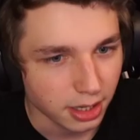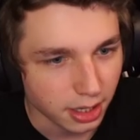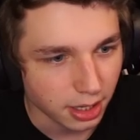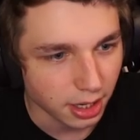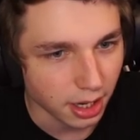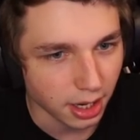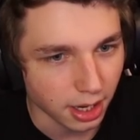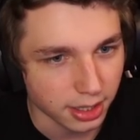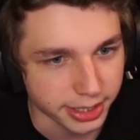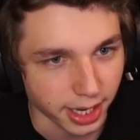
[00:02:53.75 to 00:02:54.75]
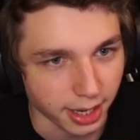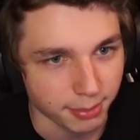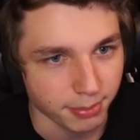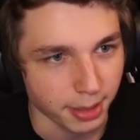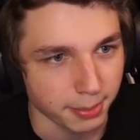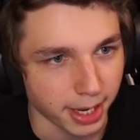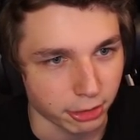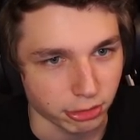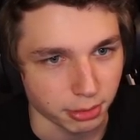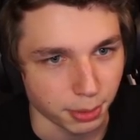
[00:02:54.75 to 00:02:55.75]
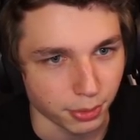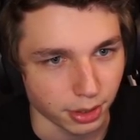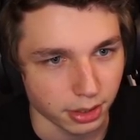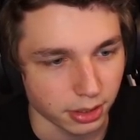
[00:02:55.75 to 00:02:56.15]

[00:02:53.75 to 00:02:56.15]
Yeah, I'm actually poor.